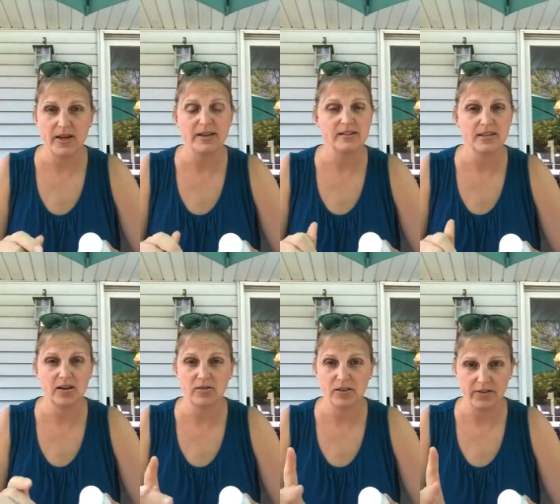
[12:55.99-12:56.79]
and it
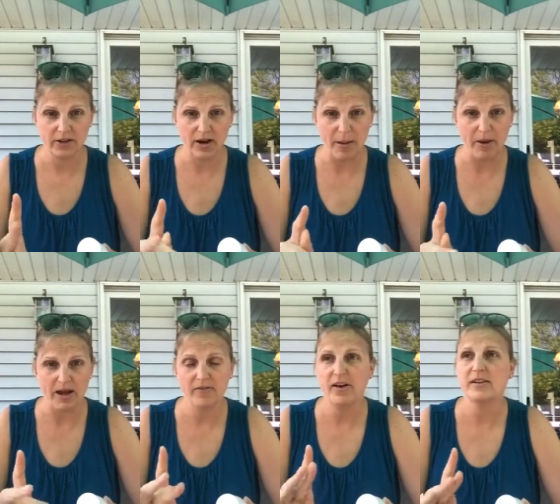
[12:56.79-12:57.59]
scared the living crap
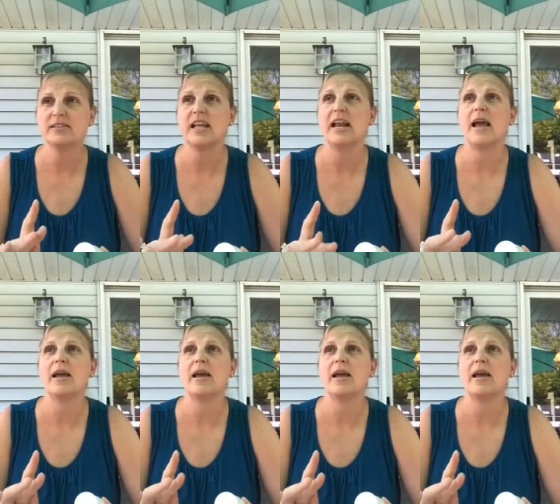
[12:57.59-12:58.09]
out of us. And